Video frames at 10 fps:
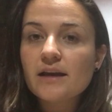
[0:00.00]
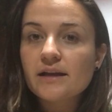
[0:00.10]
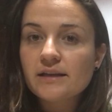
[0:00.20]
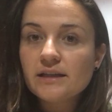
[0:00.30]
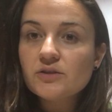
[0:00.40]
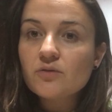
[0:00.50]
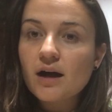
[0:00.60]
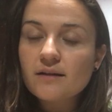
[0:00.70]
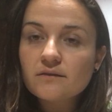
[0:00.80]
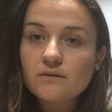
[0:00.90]
that I need to
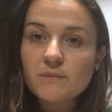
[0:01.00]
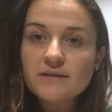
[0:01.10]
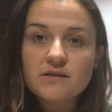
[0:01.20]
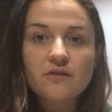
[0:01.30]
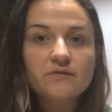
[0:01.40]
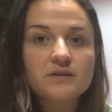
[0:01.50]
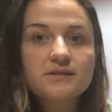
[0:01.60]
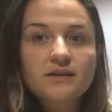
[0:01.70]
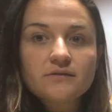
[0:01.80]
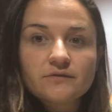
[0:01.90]
ask myself
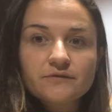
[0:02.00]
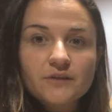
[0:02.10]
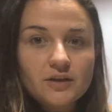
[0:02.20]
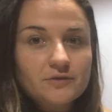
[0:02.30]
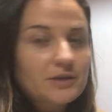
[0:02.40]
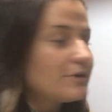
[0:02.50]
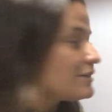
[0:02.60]
is the following